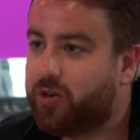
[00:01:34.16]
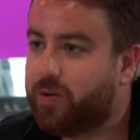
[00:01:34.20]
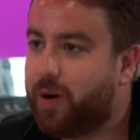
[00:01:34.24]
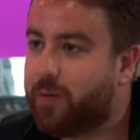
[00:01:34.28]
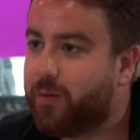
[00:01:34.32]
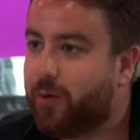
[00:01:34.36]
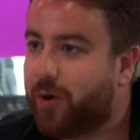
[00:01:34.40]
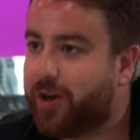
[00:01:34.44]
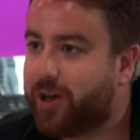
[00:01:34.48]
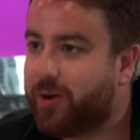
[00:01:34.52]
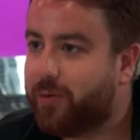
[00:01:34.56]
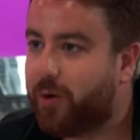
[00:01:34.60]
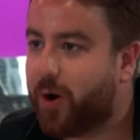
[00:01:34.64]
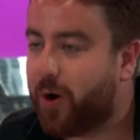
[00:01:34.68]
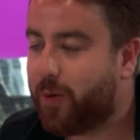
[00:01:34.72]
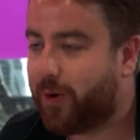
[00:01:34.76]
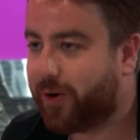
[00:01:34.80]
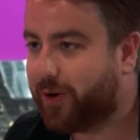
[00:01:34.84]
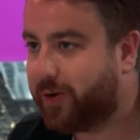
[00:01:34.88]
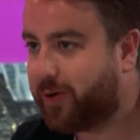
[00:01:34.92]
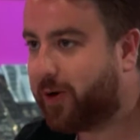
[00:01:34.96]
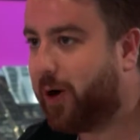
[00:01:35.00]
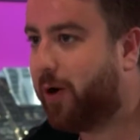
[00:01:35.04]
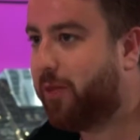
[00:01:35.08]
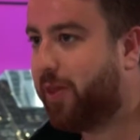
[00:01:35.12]
you remember where you were when
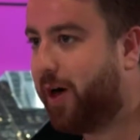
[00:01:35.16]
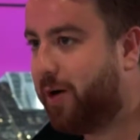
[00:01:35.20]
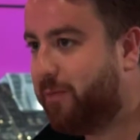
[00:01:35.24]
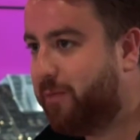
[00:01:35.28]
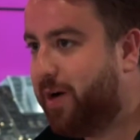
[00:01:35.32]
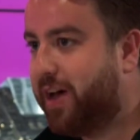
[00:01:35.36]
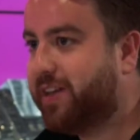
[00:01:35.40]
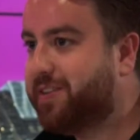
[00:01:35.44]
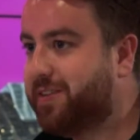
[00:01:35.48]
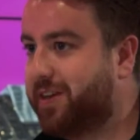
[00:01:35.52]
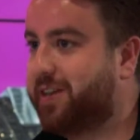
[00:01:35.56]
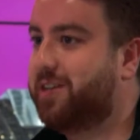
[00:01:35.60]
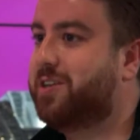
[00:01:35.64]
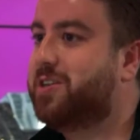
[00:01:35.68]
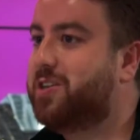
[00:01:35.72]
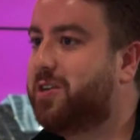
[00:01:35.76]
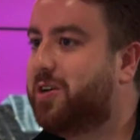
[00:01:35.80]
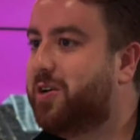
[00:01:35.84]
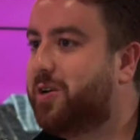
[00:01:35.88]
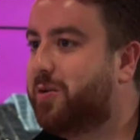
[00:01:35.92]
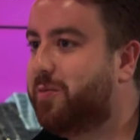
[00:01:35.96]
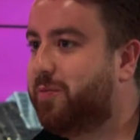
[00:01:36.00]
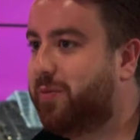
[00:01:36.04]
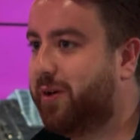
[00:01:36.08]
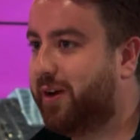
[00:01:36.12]
you got that message
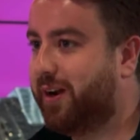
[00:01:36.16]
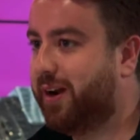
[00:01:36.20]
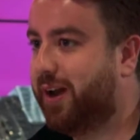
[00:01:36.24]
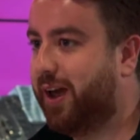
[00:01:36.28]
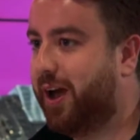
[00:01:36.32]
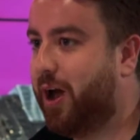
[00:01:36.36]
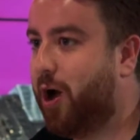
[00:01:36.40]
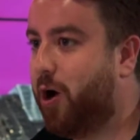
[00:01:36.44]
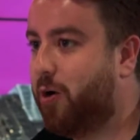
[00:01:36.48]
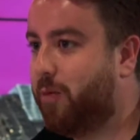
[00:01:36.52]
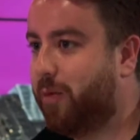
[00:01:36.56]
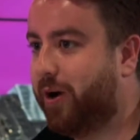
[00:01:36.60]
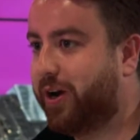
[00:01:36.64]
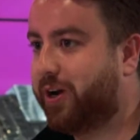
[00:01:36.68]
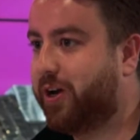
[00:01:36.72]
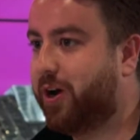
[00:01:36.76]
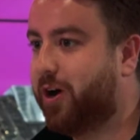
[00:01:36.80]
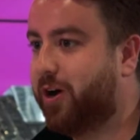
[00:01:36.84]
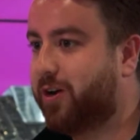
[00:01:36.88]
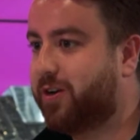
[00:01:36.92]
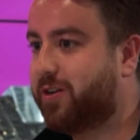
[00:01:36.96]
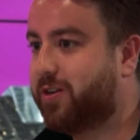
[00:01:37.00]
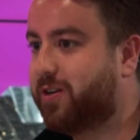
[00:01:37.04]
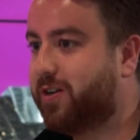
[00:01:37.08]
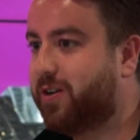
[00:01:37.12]
being like, oh my
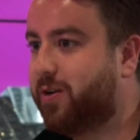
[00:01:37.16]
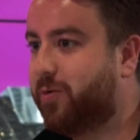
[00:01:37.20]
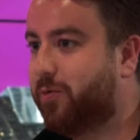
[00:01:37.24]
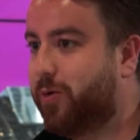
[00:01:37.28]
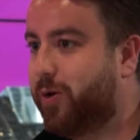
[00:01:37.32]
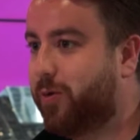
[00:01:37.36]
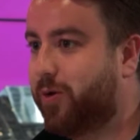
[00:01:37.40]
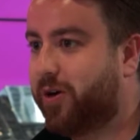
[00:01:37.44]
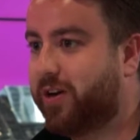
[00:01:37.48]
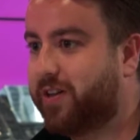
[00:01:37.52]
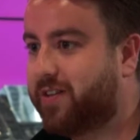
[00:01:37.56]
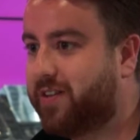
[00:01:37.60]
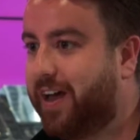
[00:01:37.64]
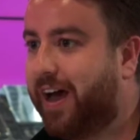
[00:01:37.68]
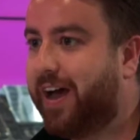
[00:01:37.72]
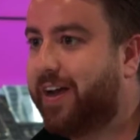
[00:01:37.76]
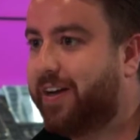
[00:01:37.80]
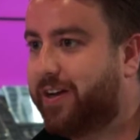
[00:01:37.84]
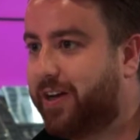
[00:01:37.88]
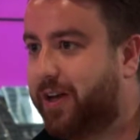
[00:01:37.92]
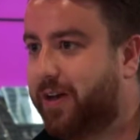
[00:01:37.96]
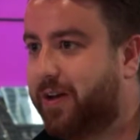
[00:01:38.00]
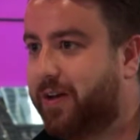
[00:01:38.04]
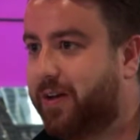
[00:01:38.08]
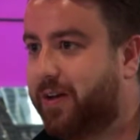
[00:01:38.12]
God, we want to sign you?